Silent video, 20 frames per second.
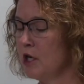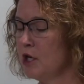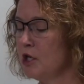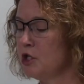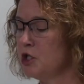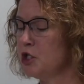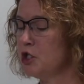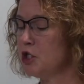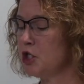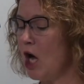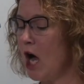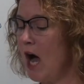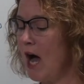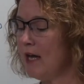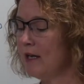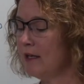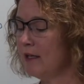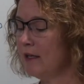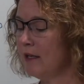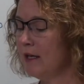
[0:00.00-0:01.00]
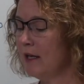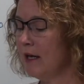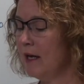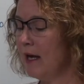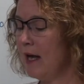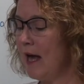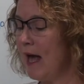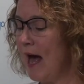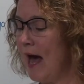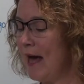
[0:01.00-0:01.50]
shot
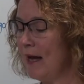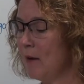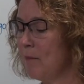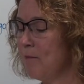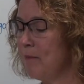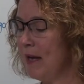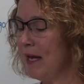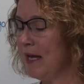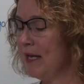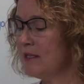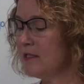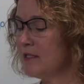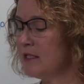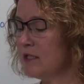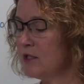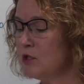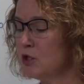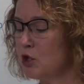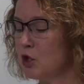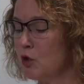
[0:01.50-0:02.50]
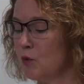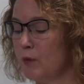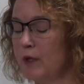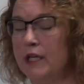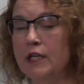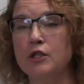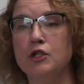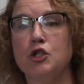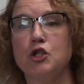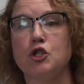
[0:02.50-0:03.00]
at abandoned
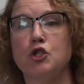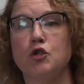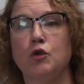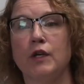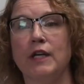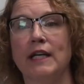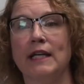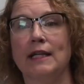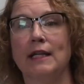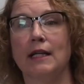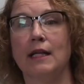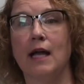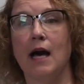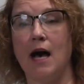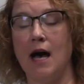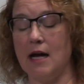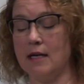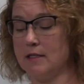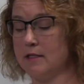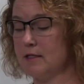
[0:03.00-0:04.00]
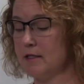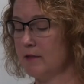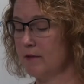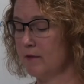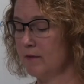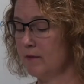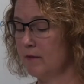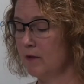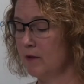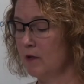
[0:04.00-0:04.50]
Green Street lot.
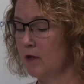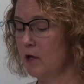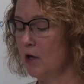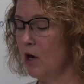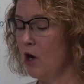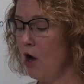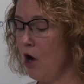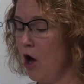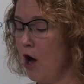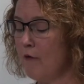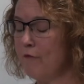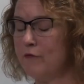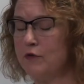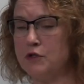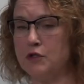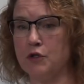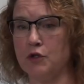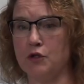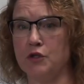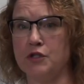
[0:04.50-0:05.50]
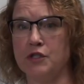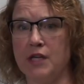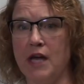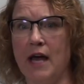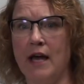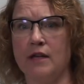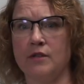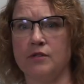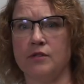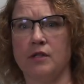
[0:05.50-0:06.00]
Officer
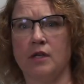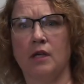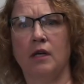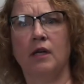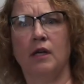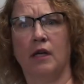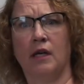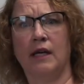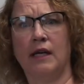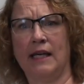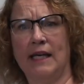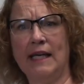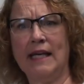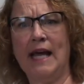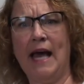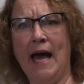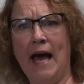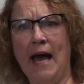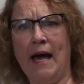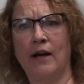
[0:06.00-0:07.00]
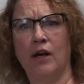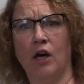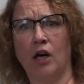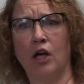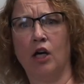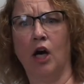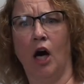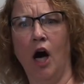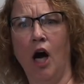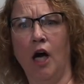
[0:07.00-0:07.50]
says he had a
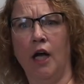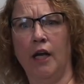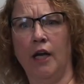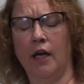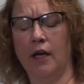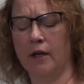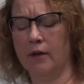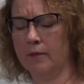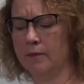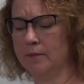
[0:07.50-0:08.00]
gun.